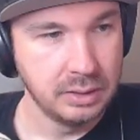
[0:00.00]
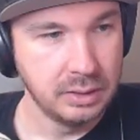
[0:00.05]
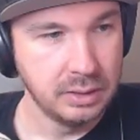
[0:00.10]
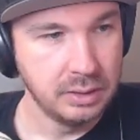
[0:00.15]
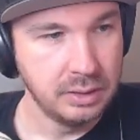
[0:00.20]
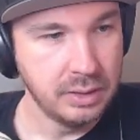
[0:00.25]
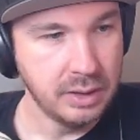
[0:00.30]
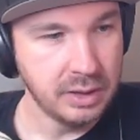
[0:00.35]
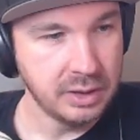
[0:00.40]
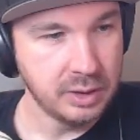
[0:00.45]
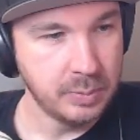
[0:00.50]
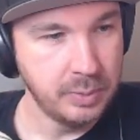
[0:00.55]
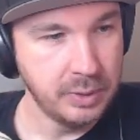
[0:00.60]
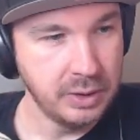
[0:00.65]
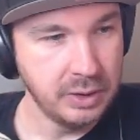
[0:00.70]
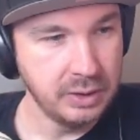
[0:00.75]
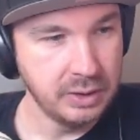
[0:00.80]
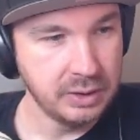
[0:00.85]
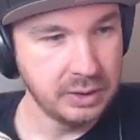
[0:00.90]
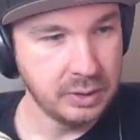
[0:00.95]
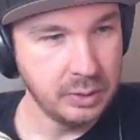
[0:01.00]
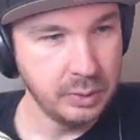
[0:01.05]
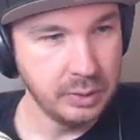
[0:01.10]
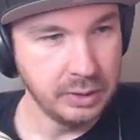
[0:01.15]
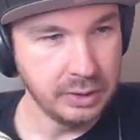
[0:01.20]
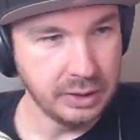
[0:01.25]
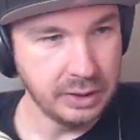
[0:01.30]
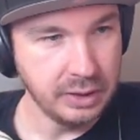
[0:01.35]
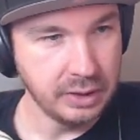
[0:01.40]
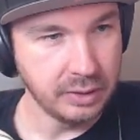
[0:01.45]
Nest Ball, let's go ahead
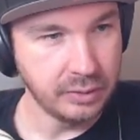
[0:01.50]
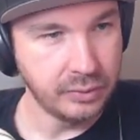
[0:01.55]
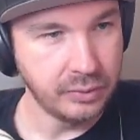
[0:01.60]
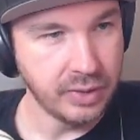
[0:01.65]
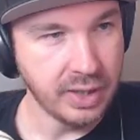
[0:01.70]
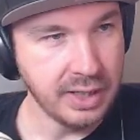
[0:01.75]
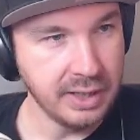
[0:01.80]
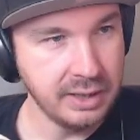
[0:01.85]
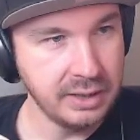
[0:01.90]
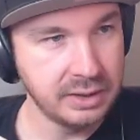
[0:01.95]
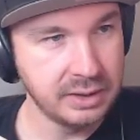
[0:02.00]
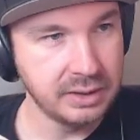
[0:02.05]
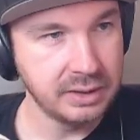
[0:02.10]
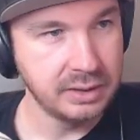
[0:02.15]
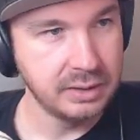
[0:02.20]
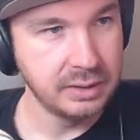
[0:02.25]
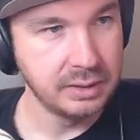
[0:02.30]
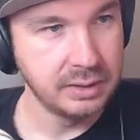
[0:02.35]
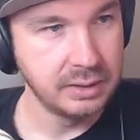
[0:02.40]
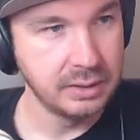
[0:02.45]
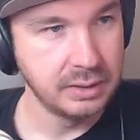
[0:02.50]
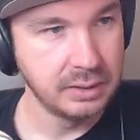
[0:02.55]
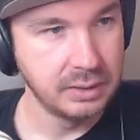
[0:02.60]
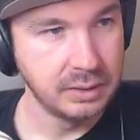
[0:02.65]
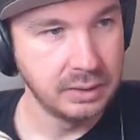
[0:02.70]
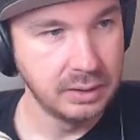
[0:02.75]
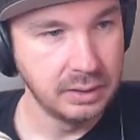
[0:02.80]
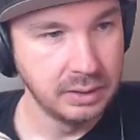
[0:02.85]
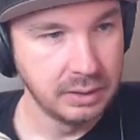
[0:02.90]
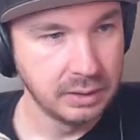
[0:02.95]
and get a Fez,
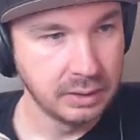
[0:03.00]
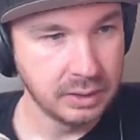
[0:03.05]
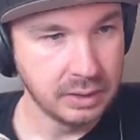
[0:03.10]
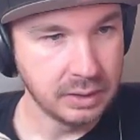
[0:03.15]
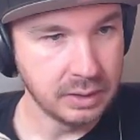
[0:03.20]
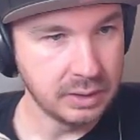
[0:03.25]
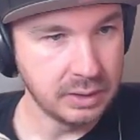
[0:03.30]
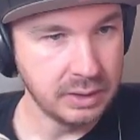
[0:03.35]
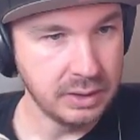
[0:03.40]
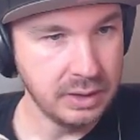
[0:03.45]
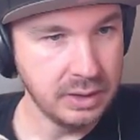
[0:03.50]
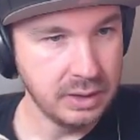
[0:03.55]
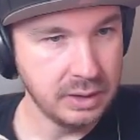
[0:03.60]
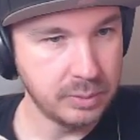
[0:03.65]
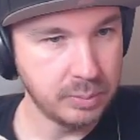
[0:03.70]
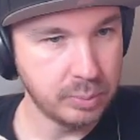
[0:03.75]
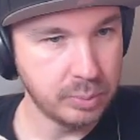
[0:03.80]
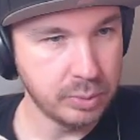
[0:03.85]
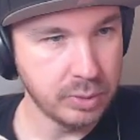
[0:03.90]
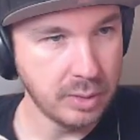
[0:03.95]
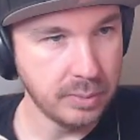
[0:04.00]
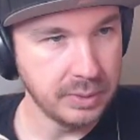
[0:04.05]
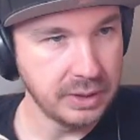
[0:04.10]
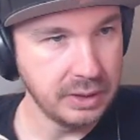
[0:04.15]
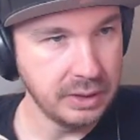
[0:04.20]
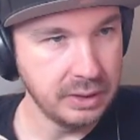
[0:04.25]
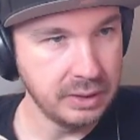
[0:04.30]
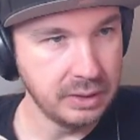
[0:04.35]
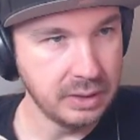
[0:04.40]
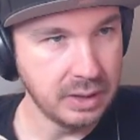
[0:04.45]
because he's probably
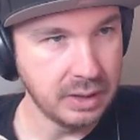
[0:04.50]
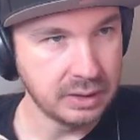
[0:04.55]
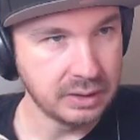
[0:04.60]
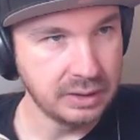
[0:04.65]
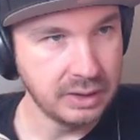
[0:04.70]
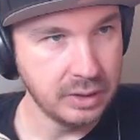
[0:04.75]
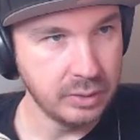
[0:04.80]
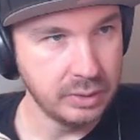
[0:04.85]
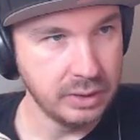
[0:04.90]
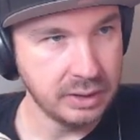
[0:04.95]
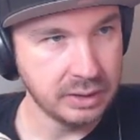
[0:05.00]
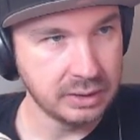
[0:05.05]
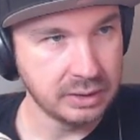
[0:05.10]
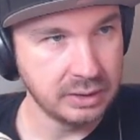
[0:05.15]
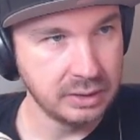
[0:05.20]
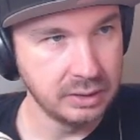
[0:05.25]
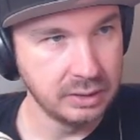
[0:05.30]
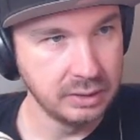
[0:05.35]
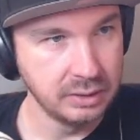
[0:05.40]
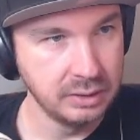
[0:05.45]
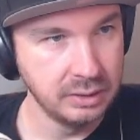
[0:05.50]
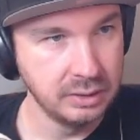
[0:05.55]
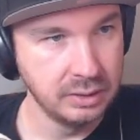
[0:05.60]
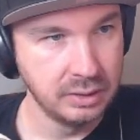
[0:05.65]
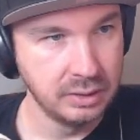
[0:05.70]
getting knocked out next turn.